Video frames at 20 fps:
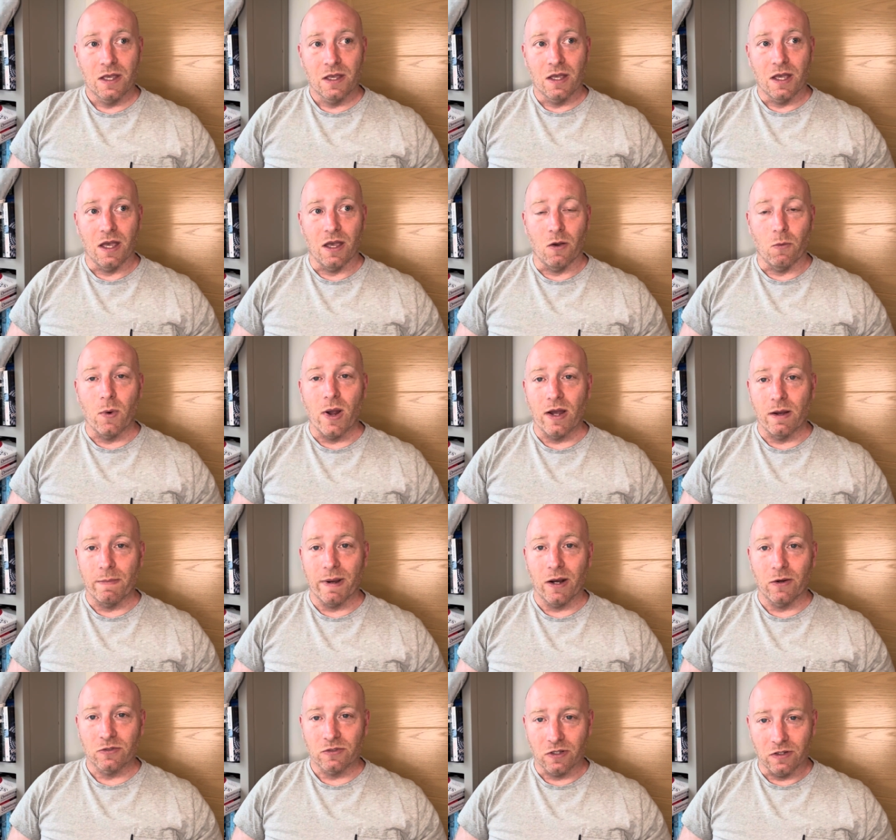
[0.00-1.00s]

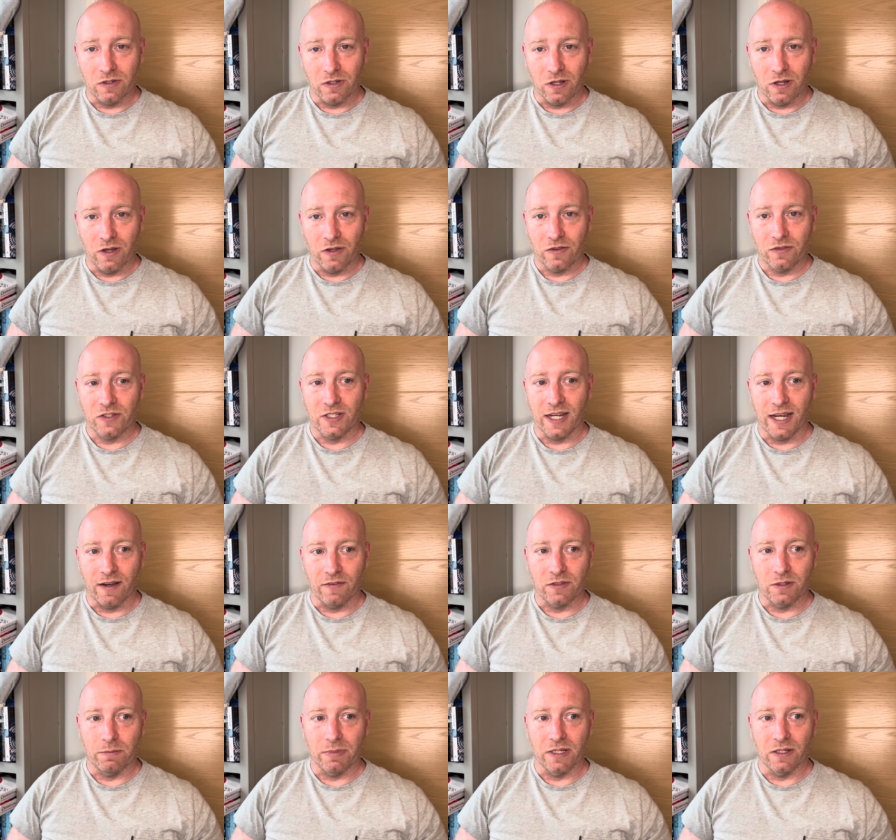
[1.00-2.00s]
Whereabouts on the earth do you have
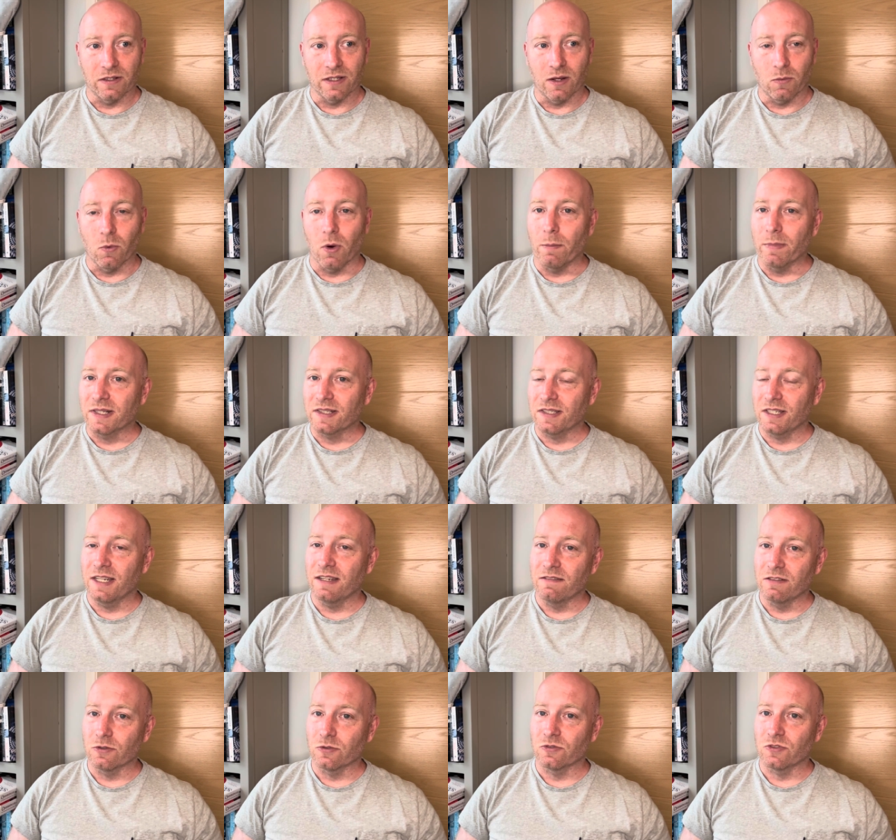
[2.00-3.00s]
to build it? What
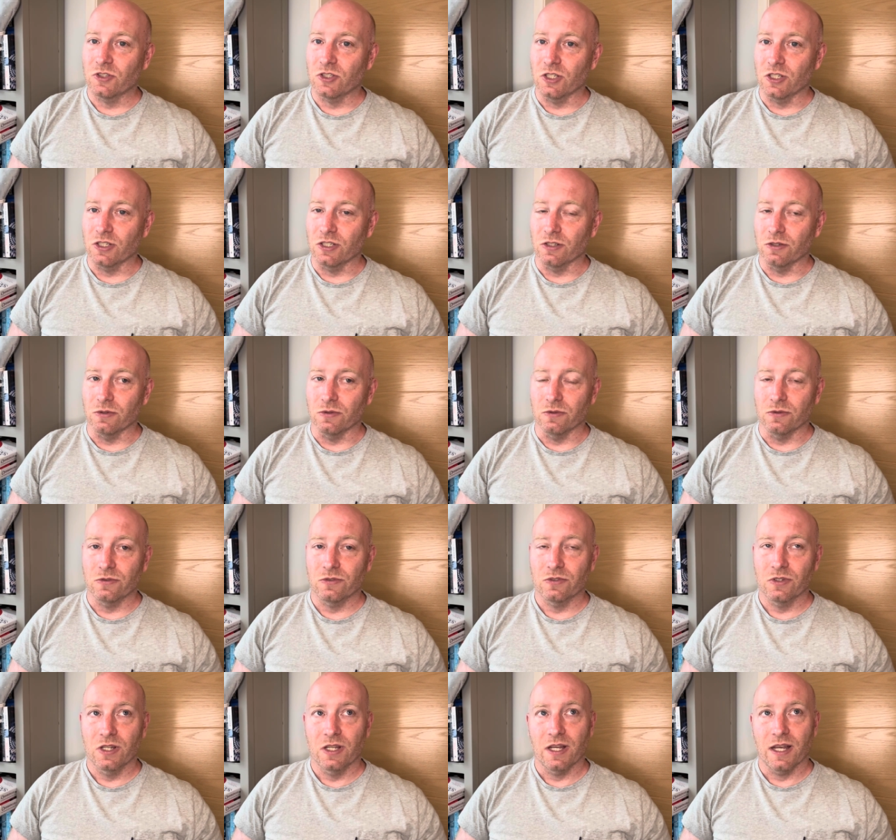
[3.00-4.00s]
materials do you
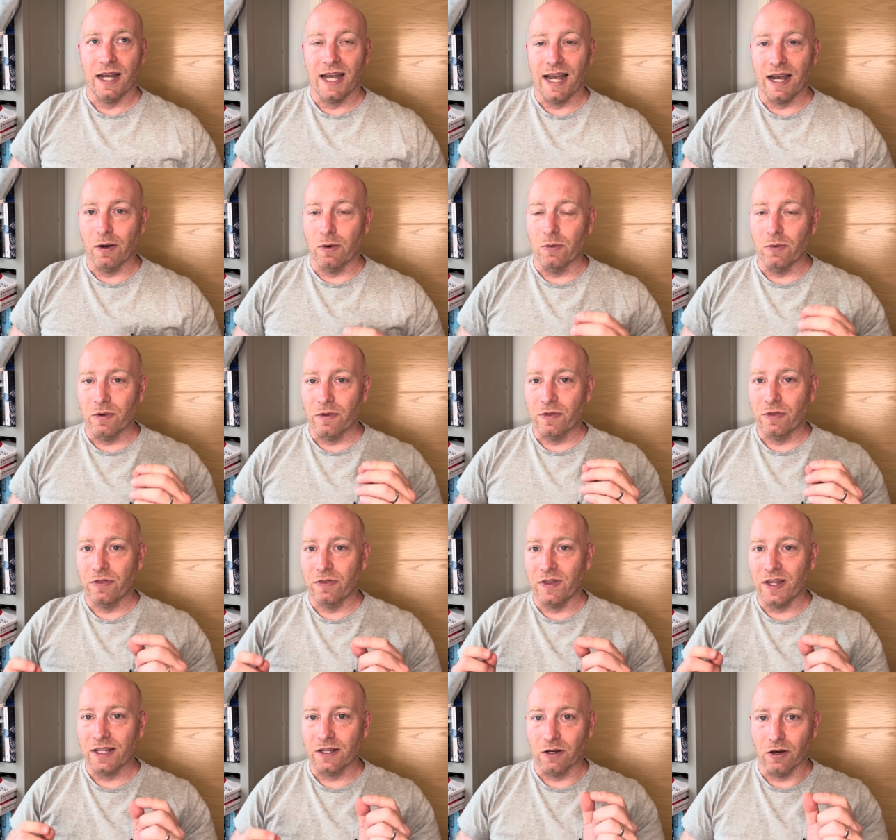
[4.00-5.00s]
use? How
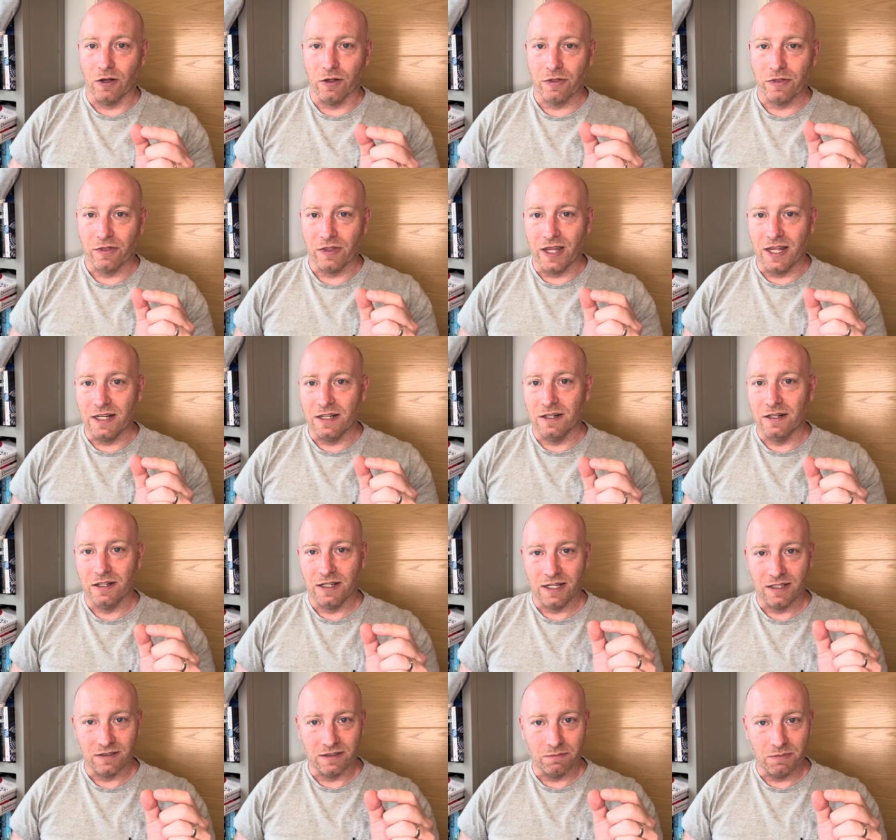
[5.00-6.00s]
thick or thin
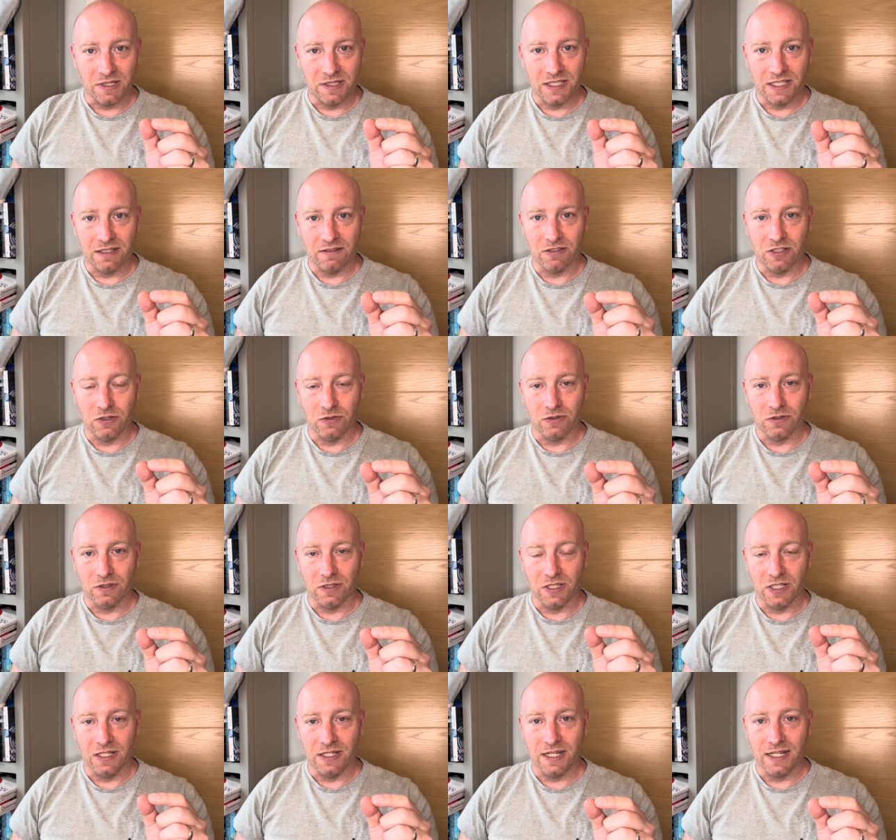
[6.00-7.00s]
is the material
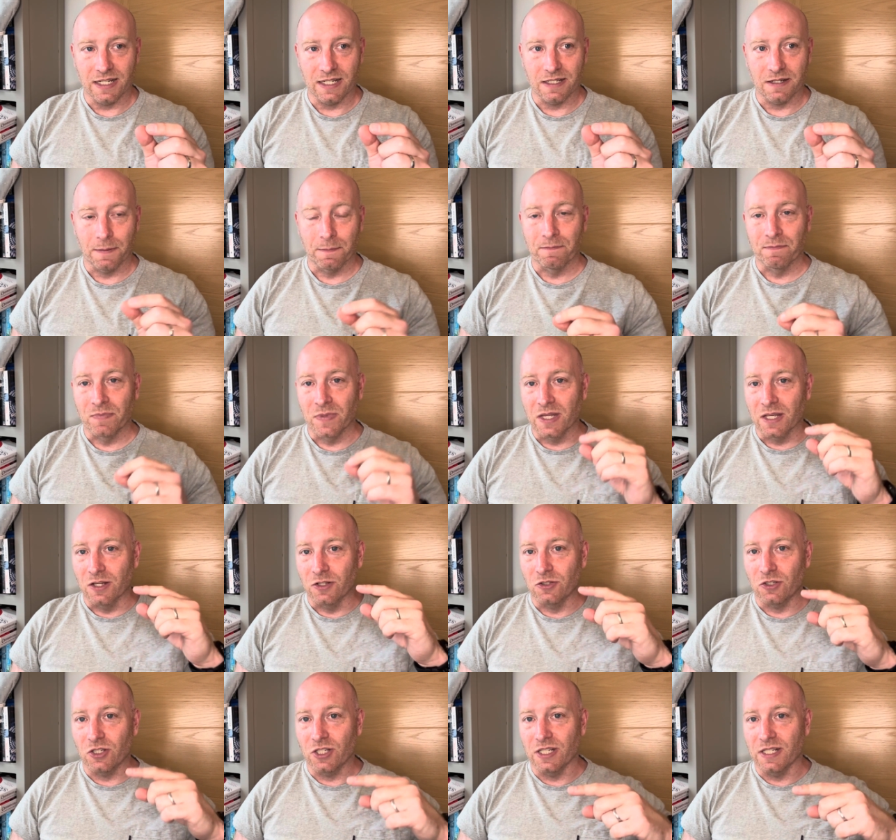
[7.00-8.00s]
you need?
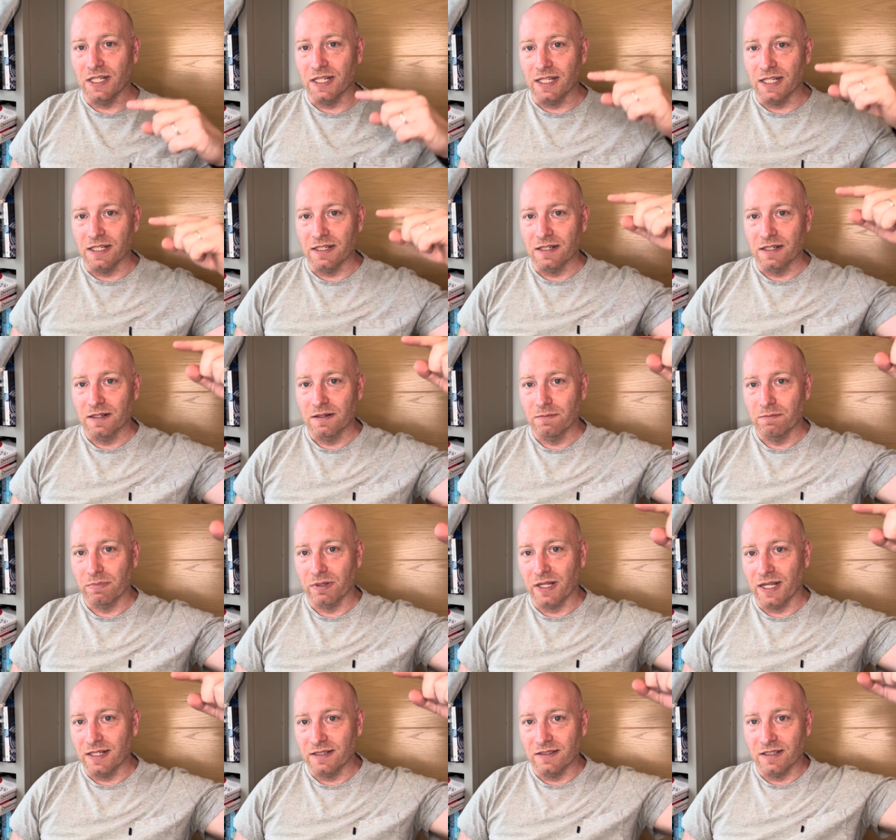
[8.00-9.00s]
Do you need
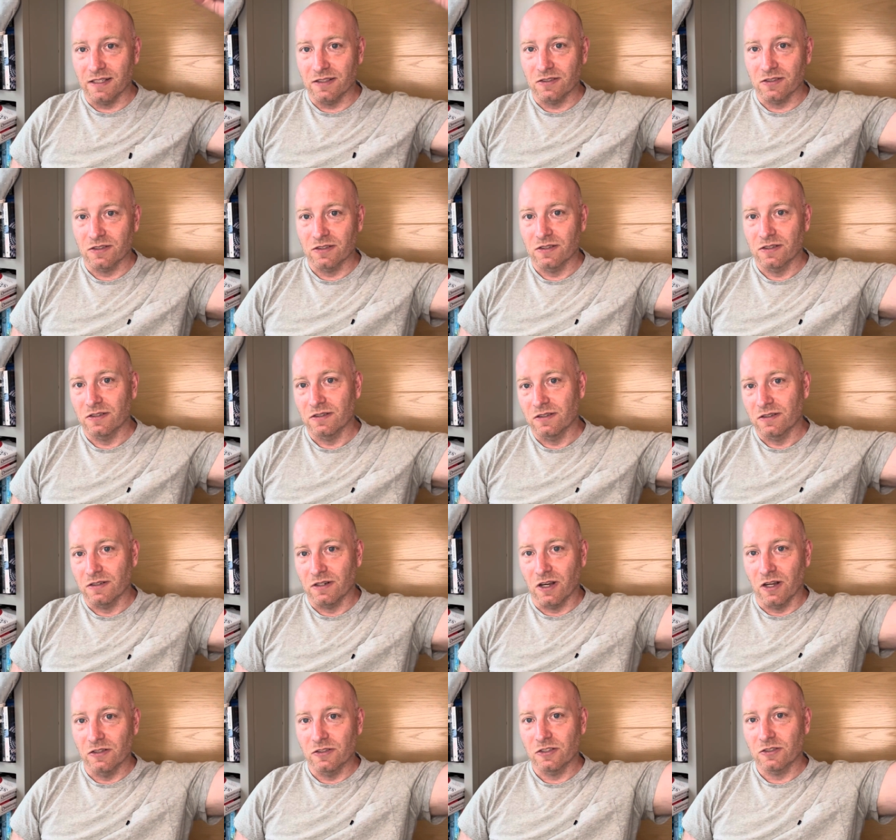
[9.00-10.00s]
places
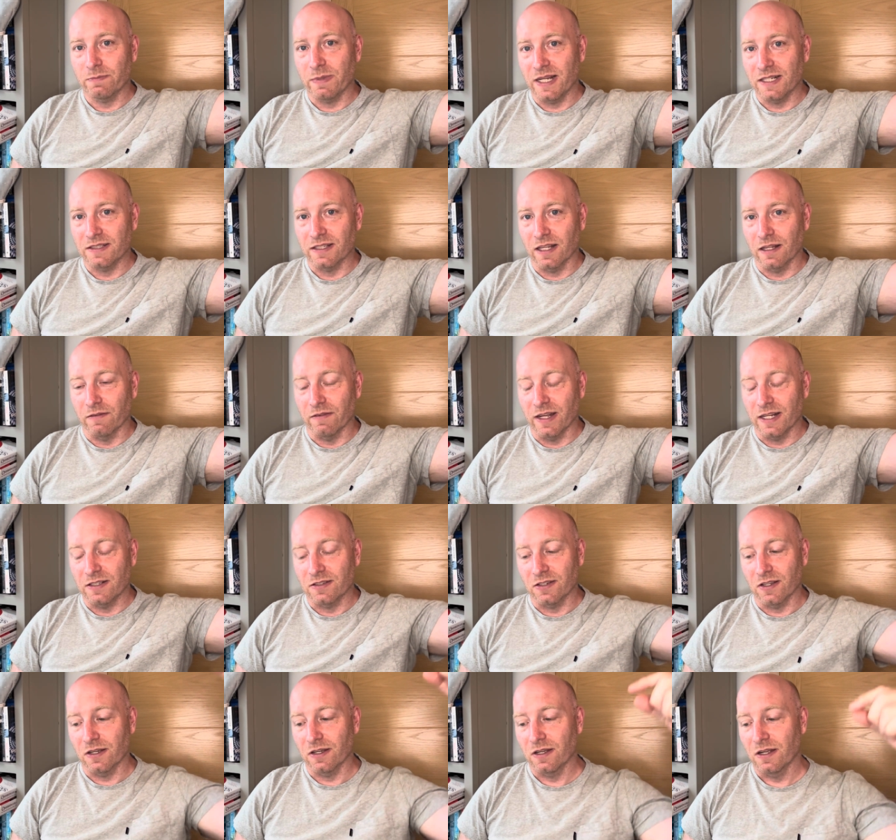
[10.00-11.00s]
on the space
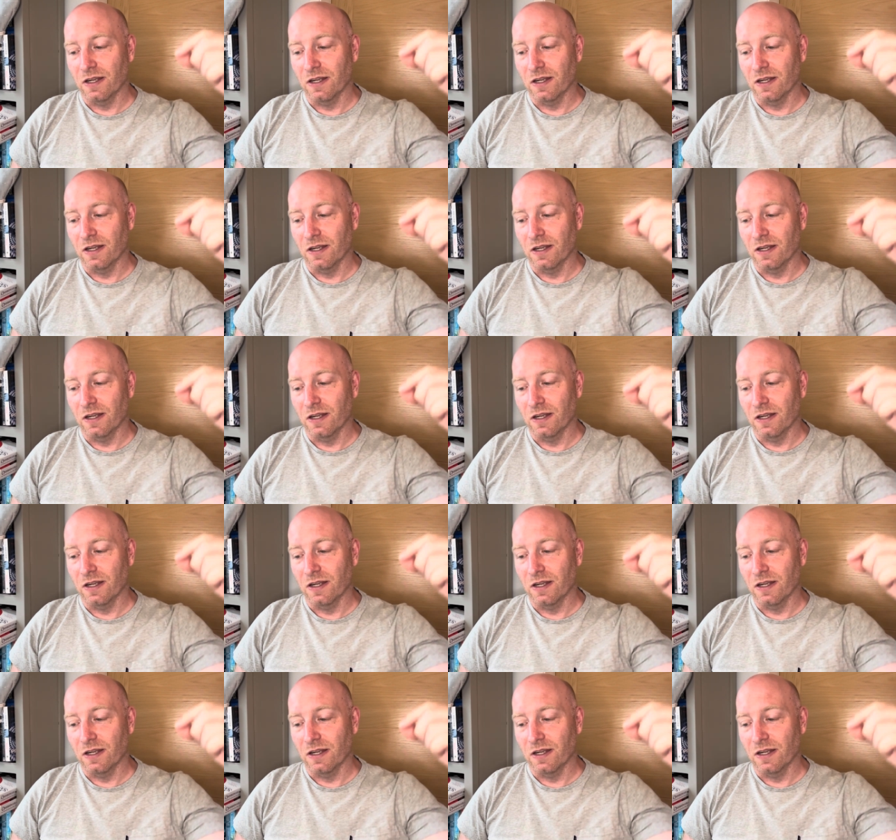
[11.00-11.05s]
elevator